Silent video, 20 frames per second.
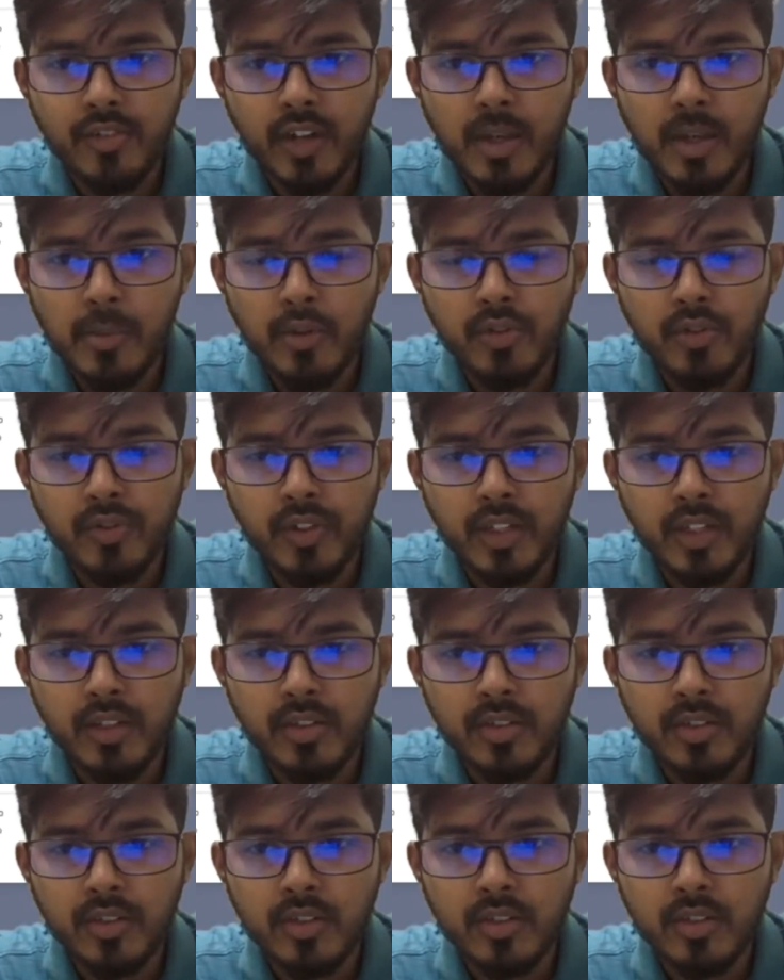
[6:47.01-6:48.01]
more
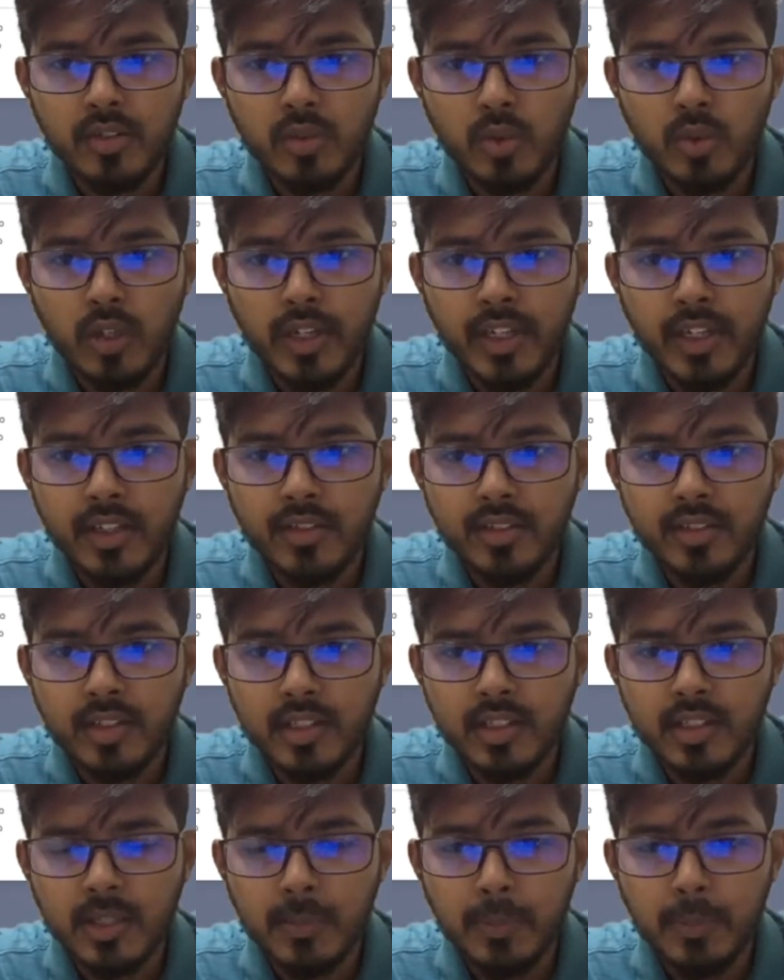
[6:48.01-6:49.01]
fields, so I can
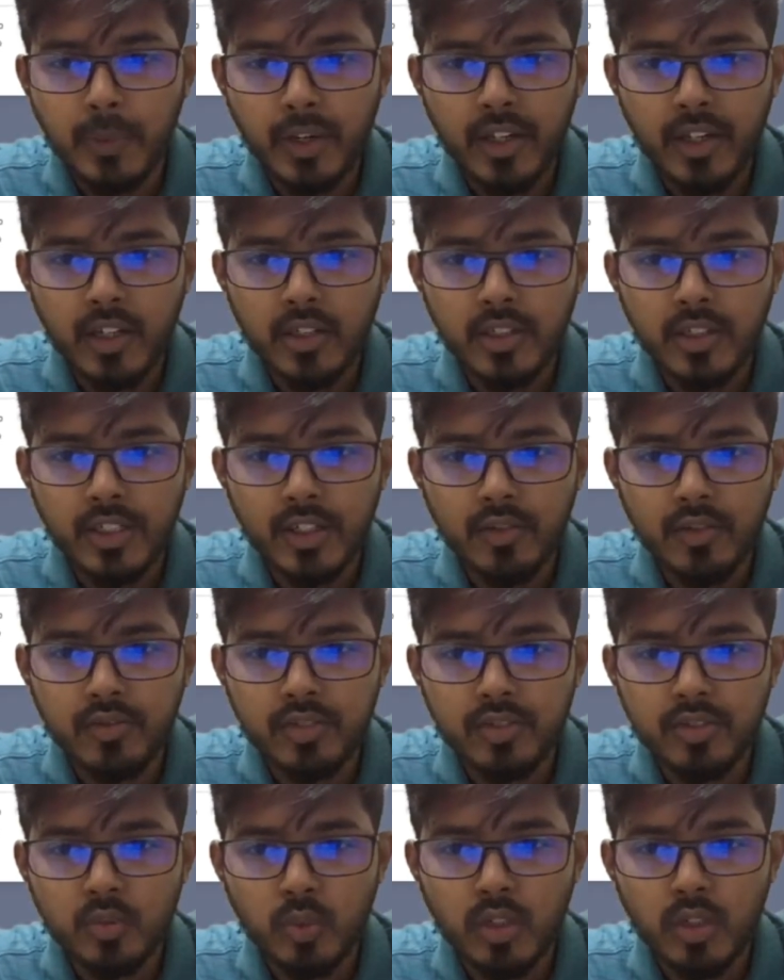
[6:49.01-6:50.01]
set the priority of
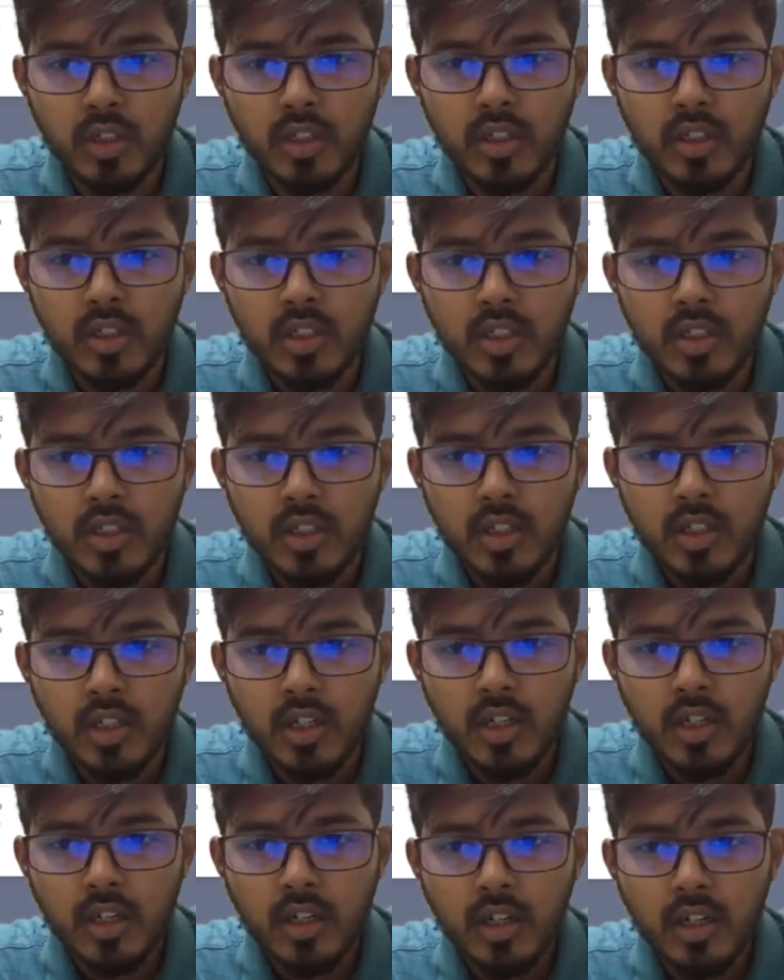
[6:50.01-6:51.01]
this work.
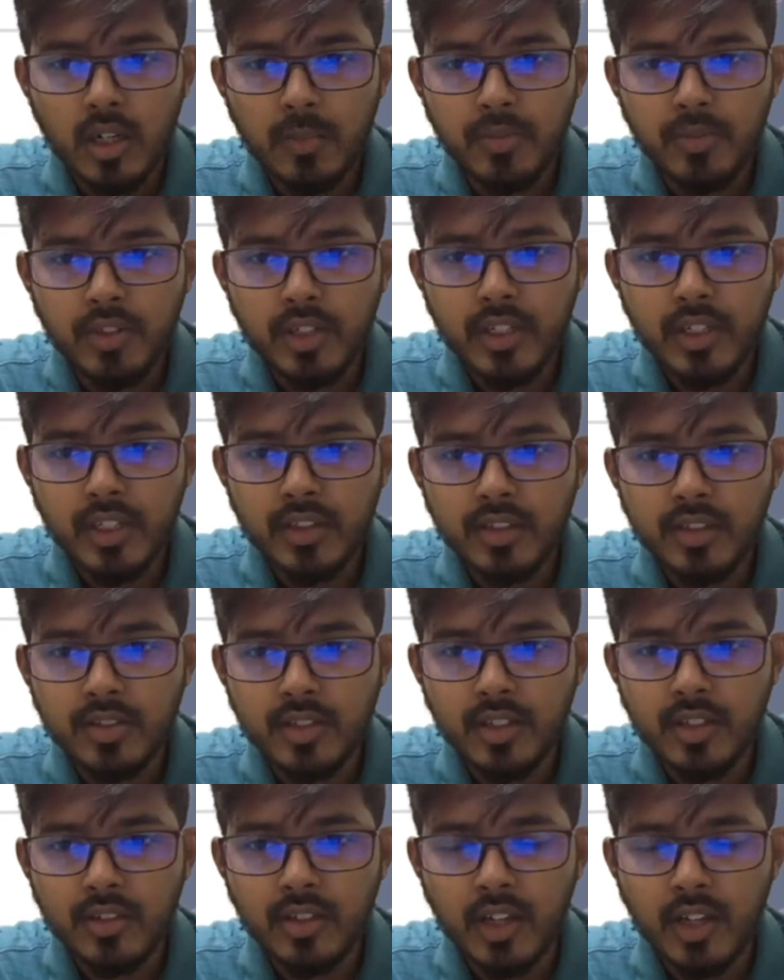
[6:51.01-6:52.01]
I'm setting this
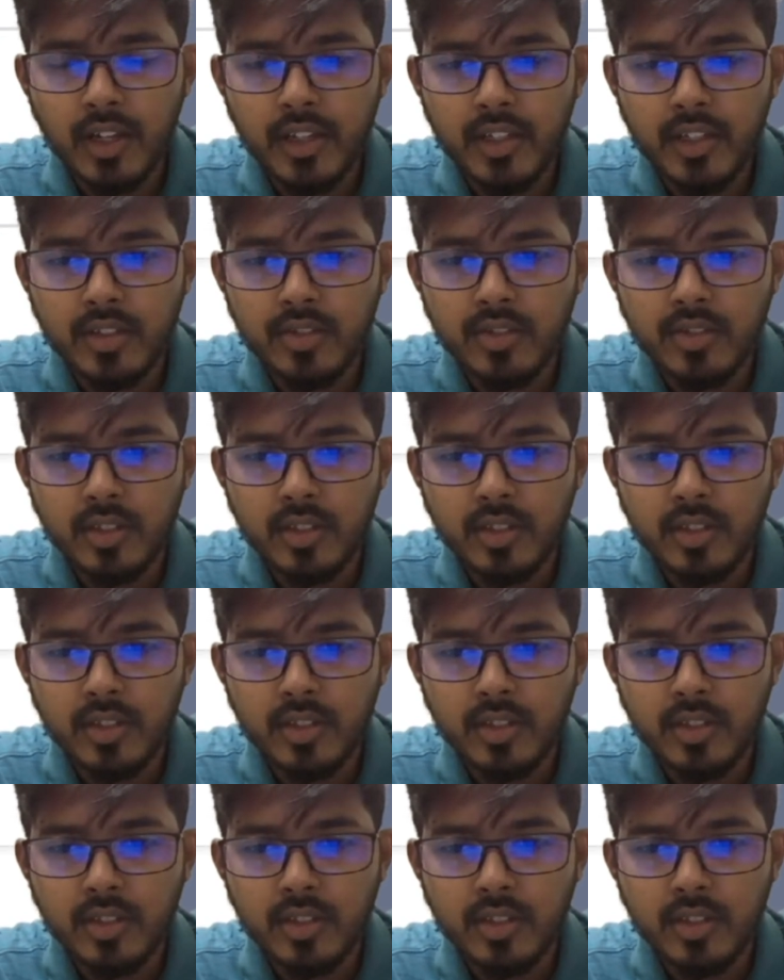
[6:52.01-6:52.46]
as highest,